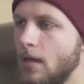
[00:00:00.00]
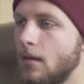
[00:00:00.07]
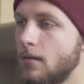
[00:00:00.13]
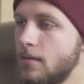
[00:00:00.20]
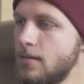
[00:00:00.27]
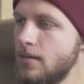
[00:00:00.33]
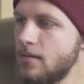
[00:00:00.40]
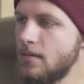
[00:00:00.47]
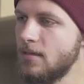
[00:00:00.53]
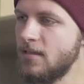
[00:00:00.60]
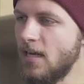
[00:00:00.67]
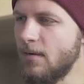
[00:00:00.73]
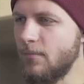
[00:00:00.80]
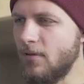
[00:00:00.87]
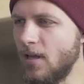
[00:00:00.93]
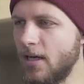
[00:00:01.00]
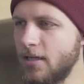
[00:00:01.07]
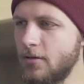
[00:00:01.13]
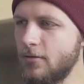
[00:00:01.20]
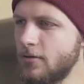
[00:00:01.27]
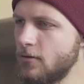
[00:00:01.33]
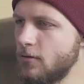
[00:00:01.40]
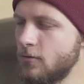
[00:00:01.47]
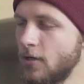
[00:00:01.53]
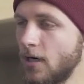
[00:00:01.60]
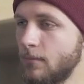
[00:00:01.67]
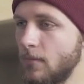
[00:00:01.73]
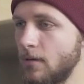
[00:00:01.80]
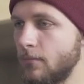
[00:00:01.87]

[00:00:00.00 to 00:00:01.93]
This is the table I used to track my